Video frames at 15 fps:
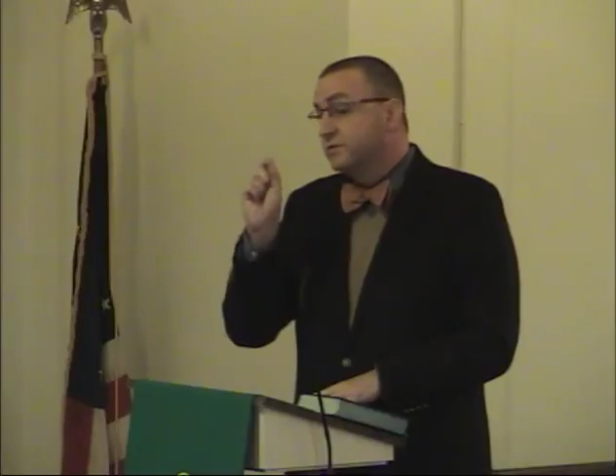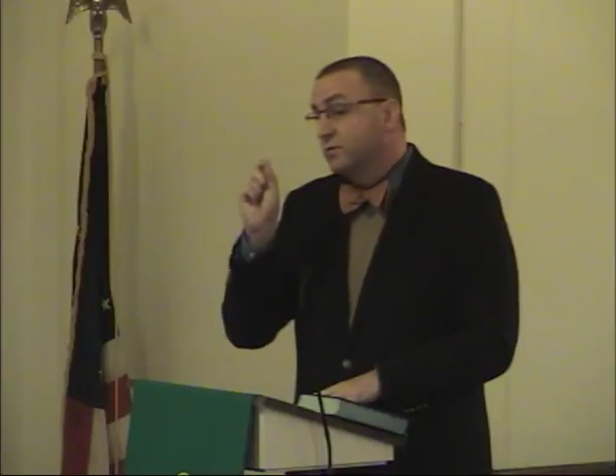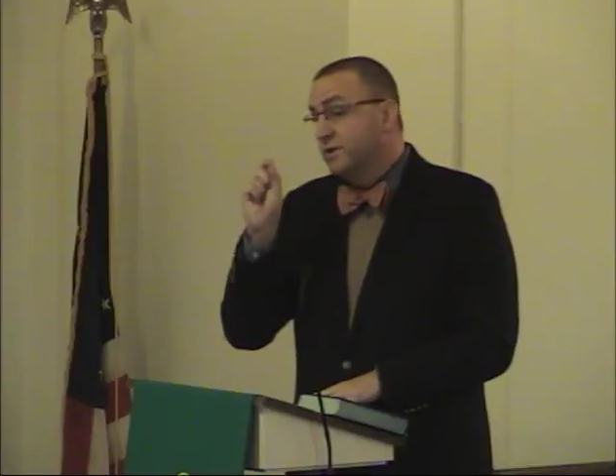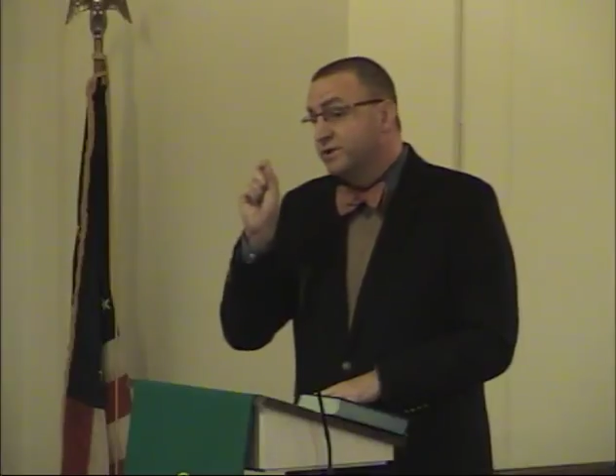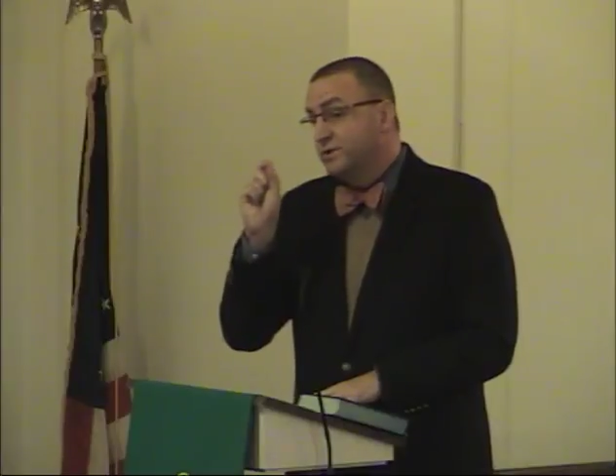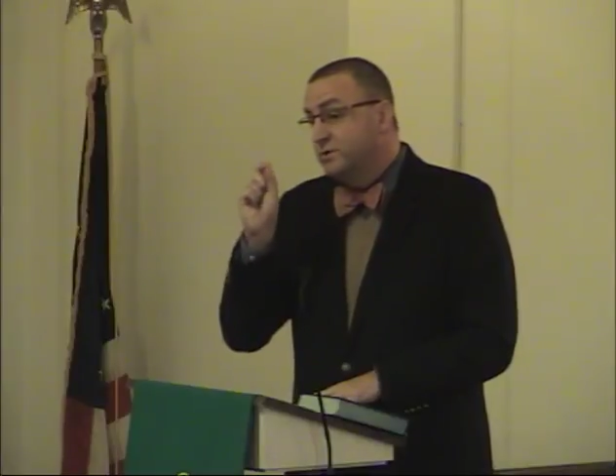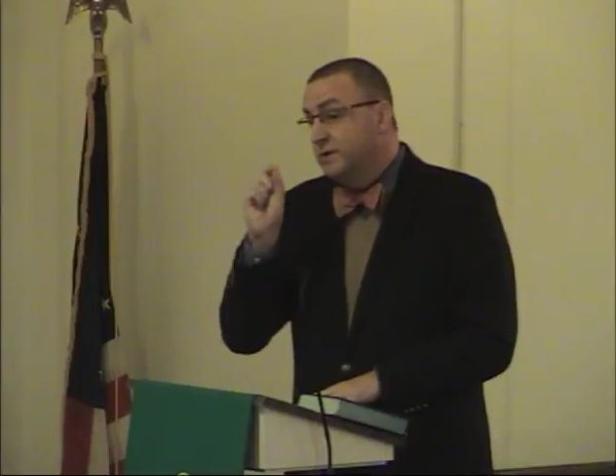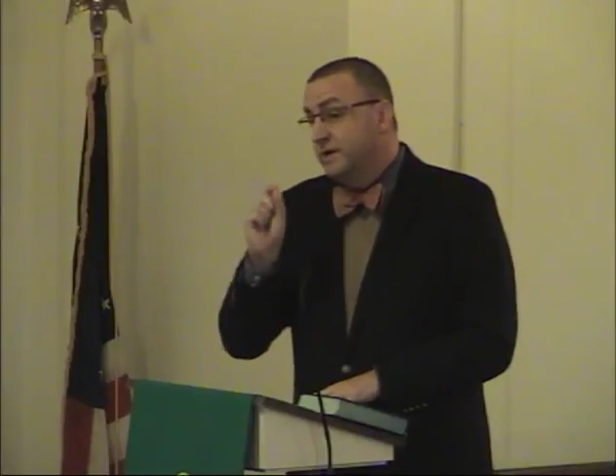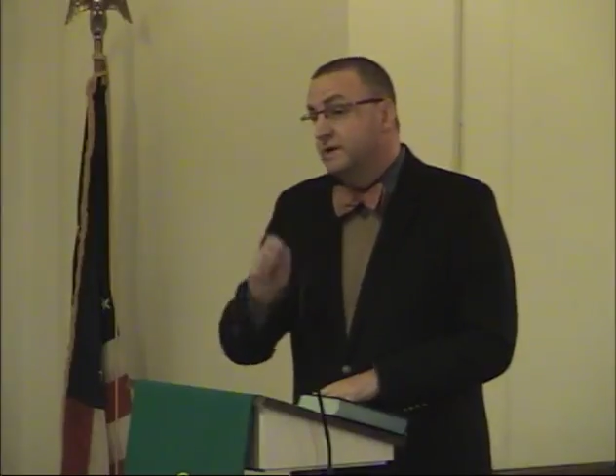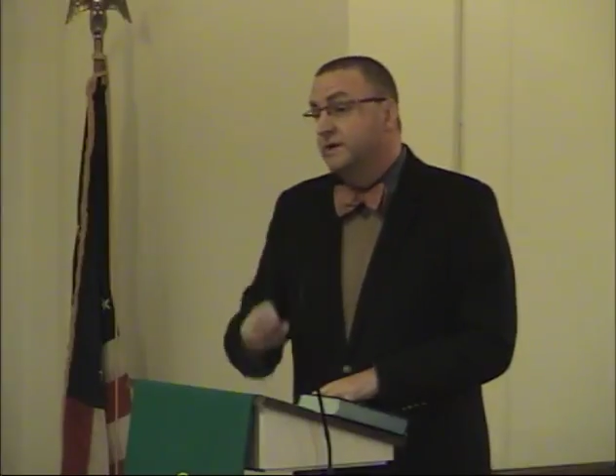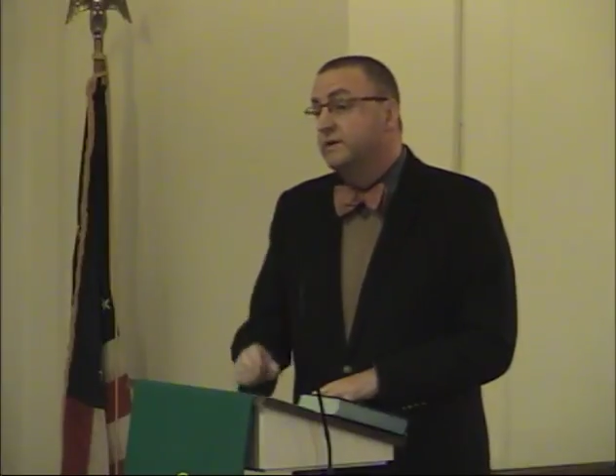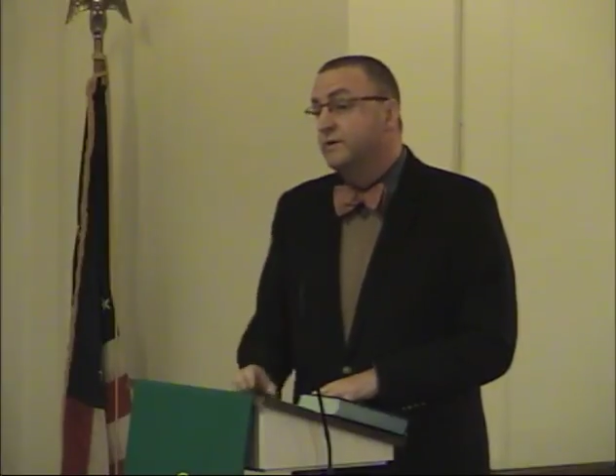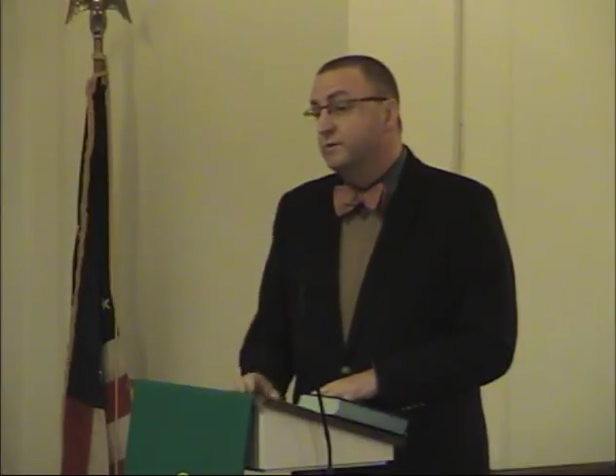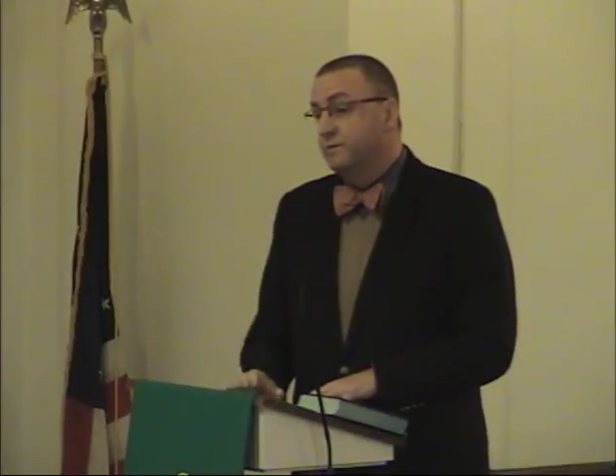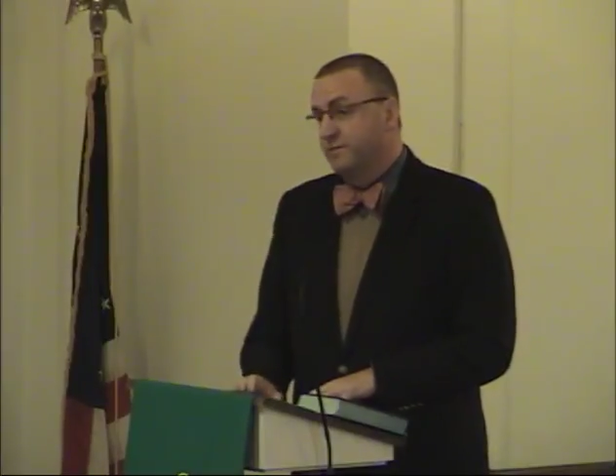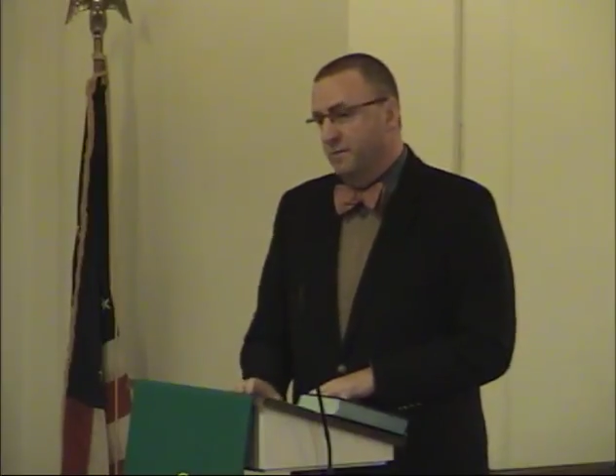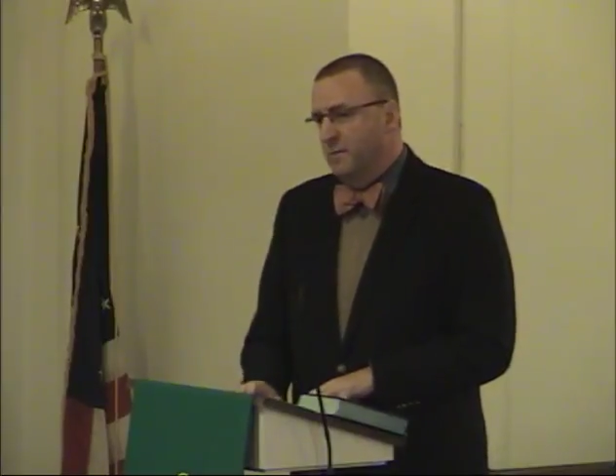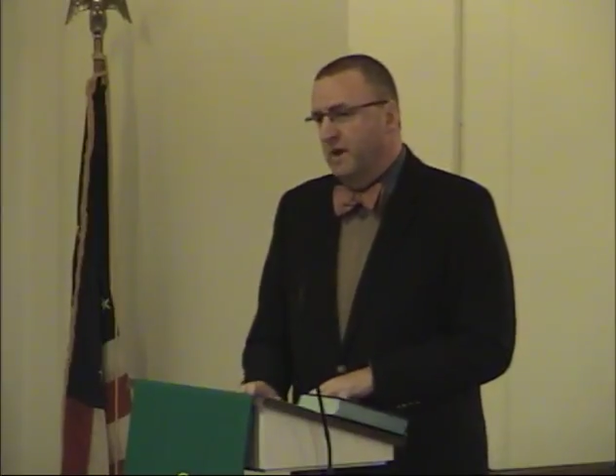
is what you need to do for